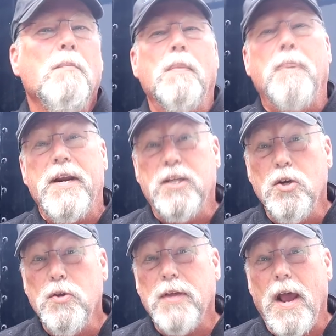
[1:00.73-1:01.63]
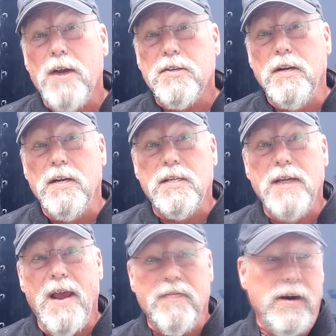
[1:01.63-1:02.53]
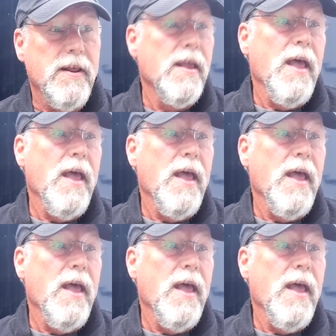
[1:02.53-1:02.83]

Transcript: But by 2007,